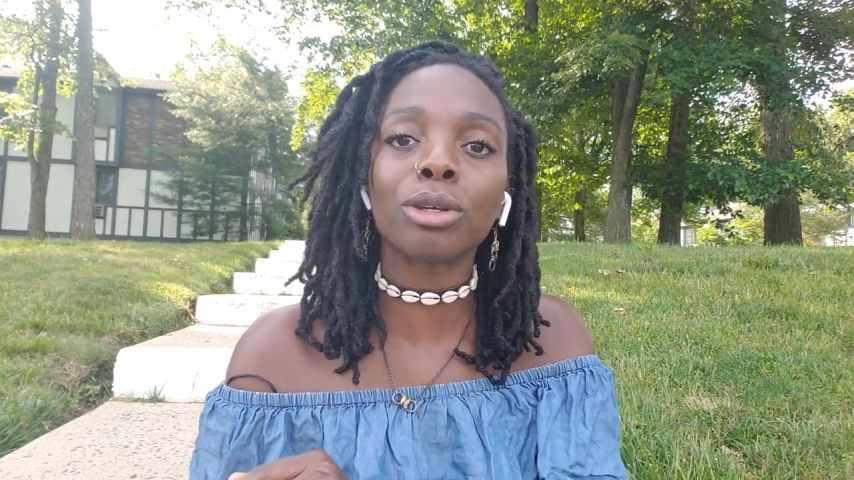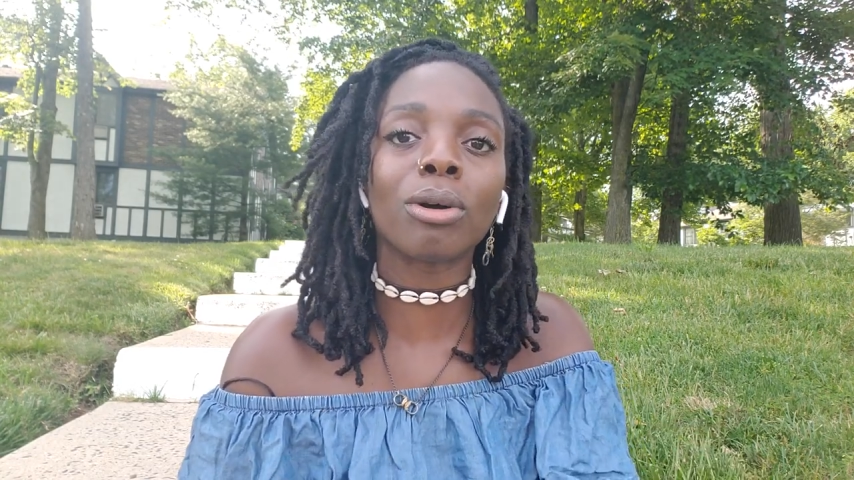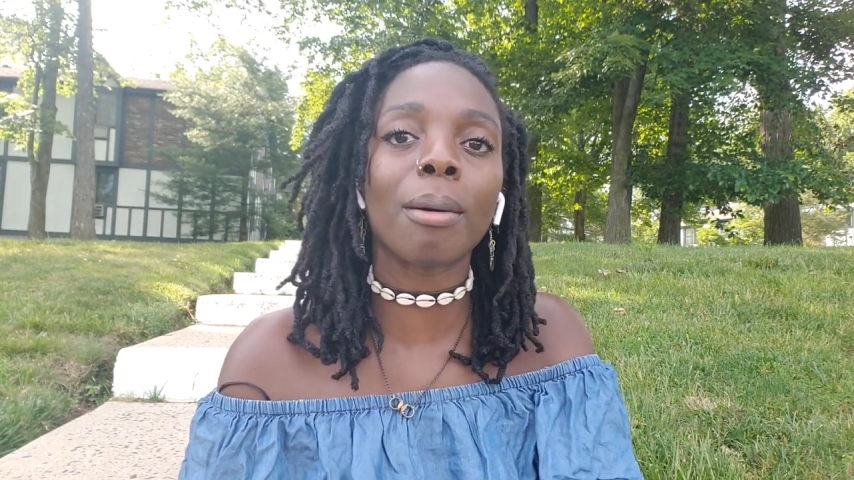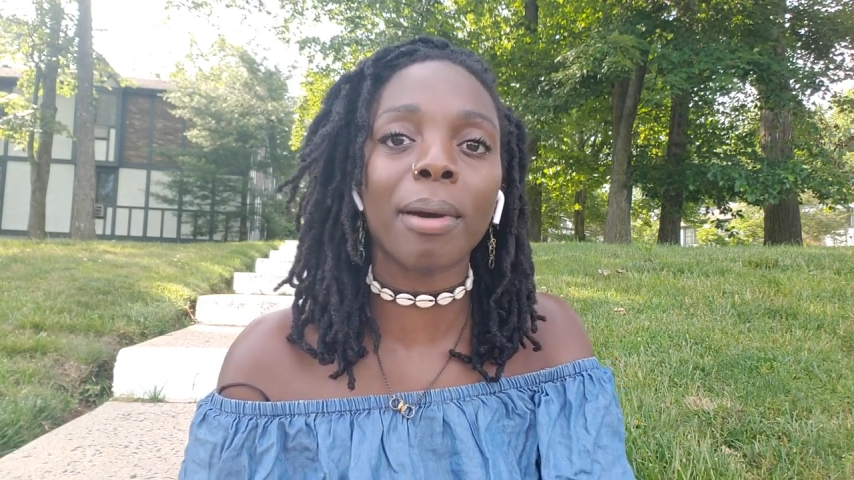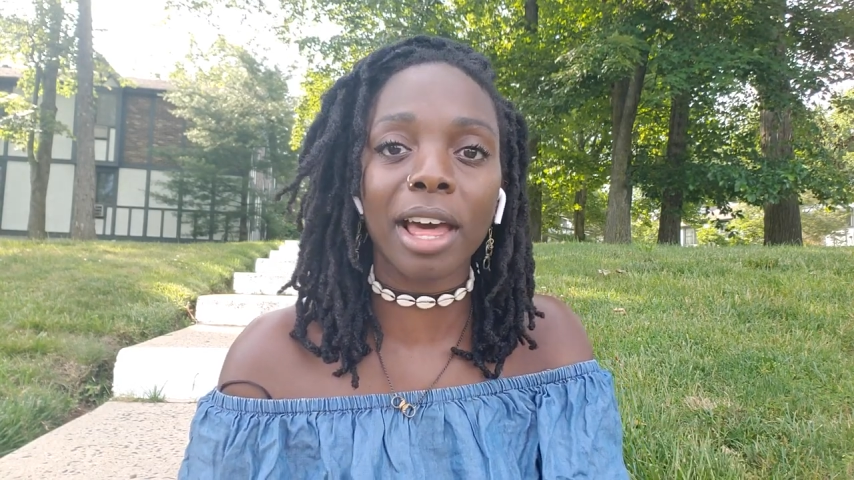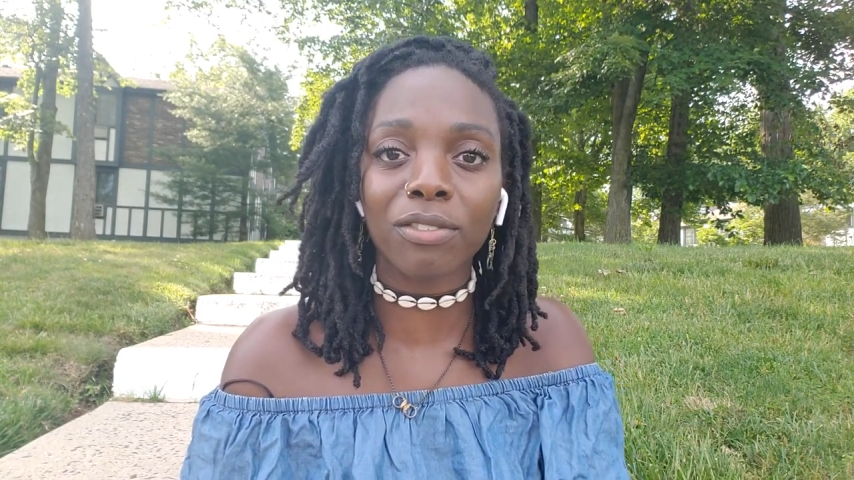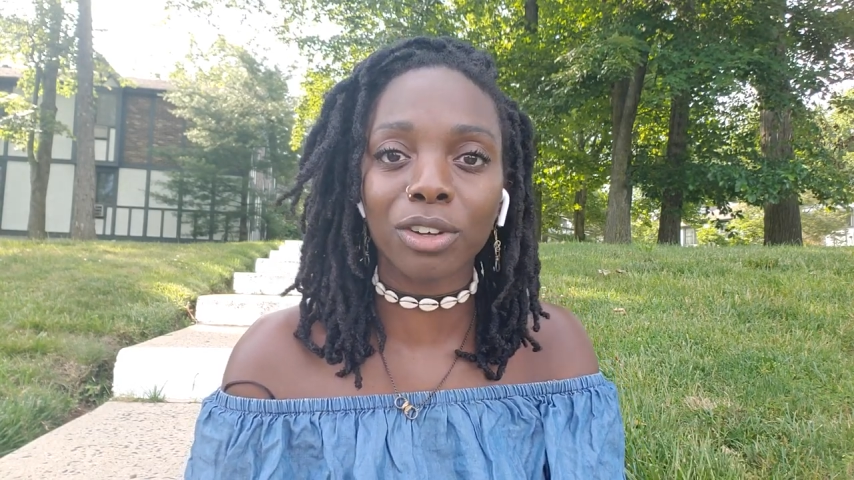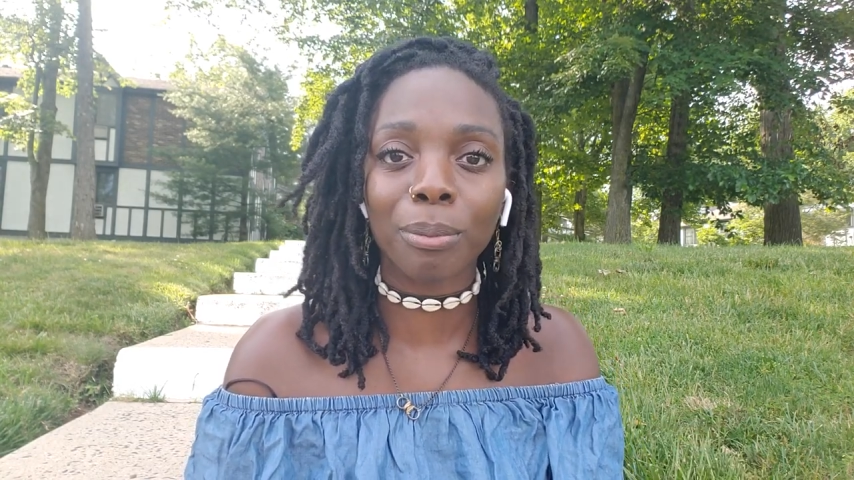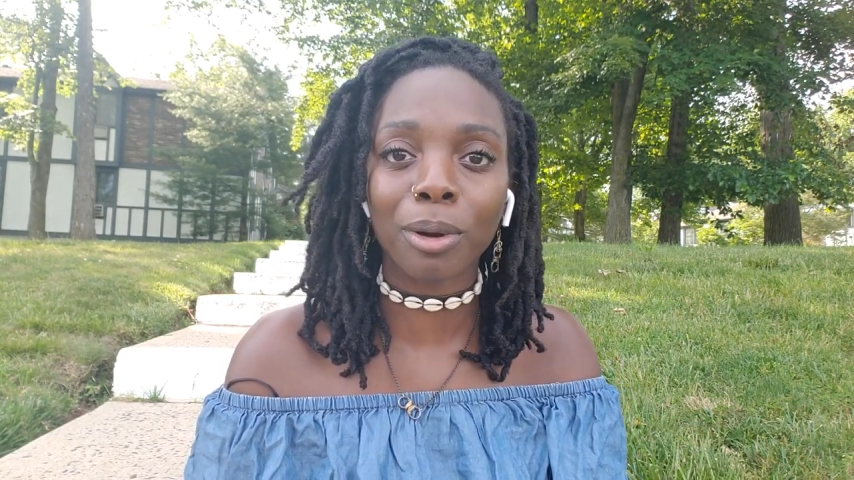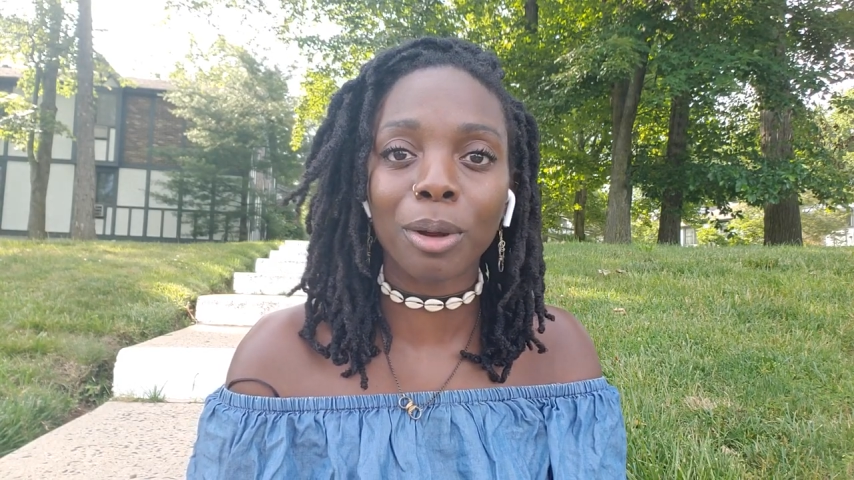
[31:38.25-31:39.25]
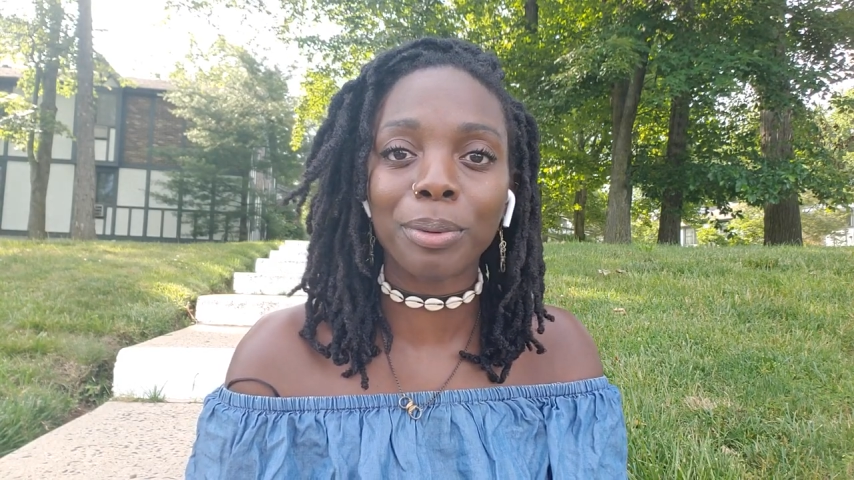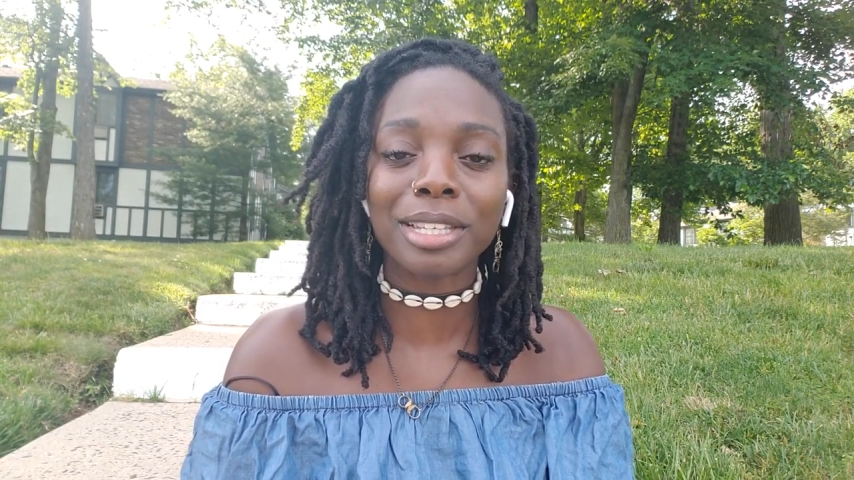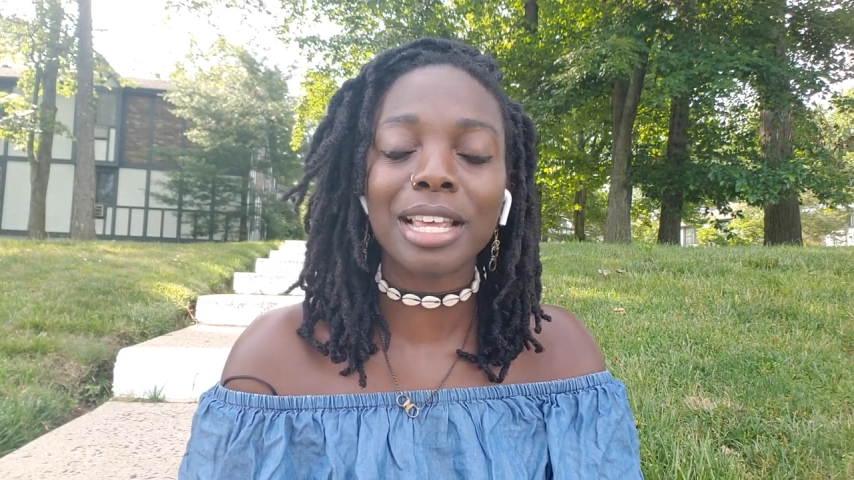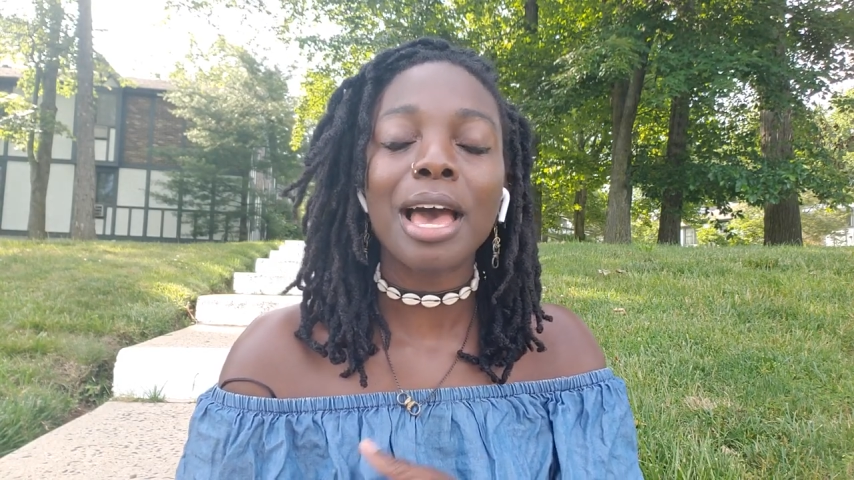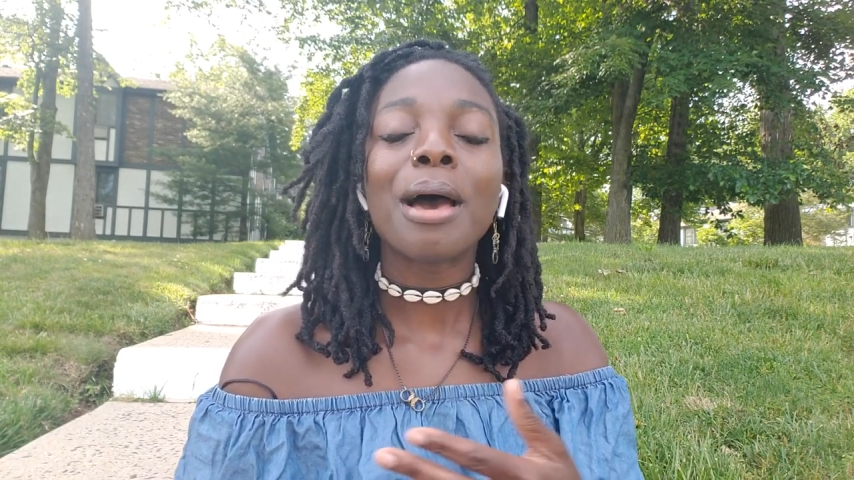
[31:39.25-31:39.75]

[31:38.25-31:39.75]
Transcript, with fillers: you on path for your purpose,